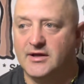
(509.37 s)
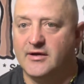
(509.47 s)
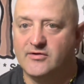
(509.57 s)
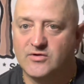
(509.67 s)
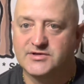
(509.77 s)

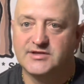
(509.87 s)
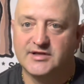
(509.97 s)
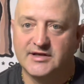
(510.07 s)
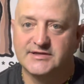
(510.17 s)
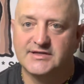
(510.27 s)
of course, in the
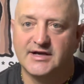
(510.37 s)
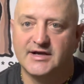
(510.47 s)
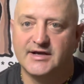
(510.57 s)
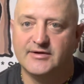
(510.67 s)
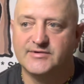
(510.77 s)

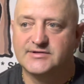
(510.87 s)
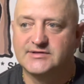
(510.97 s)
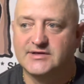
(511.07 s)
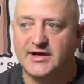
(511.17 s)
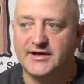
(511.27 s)
inside, it
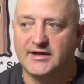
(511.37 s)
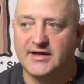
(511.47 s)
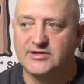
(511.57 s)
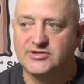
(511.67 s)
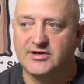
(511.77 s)
was kind of
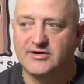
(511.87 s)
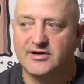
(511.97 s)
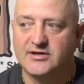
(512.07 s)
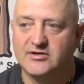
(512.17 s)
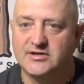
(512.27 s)
like
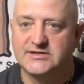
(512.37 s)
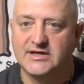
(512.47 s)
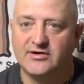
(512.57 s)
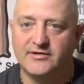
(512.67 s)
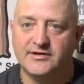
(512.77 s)
generic, and you could
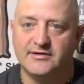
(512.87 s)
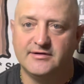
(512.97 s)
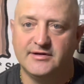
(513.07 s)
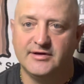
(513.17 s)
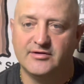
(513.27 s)
tell that,
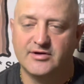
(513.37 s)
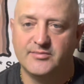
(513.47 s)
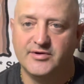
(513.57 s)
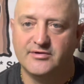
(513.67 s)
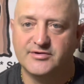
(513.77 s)
you know,
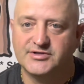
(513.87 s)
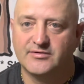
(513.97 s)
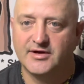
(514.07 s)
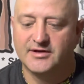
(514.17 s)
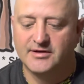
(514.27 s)
computer
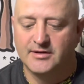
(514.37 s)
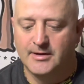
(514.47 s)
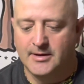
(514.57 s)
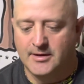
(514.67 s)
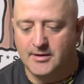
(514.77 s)
generated.
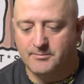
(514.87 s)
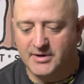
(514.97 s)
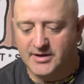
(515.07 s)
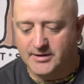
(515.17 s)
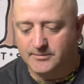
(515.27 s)

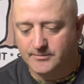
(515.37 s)
But